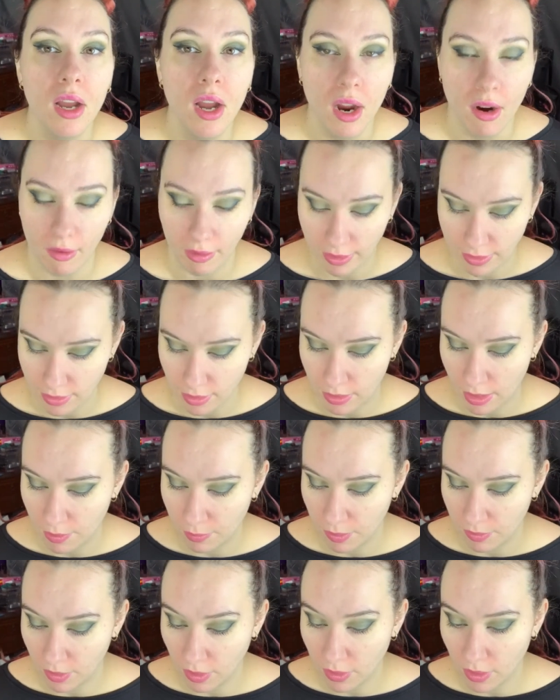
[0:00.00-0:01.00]
Alrighty, so now
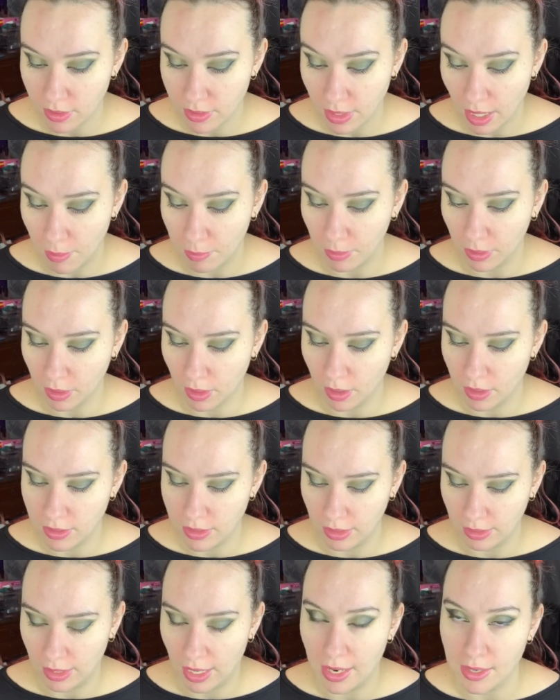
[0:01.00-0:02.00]
we've got those couple of coats
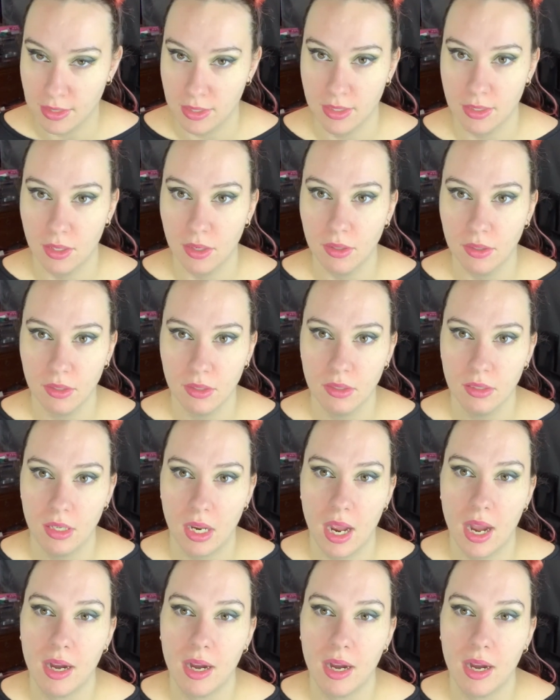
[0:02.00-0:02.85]
of lashes on.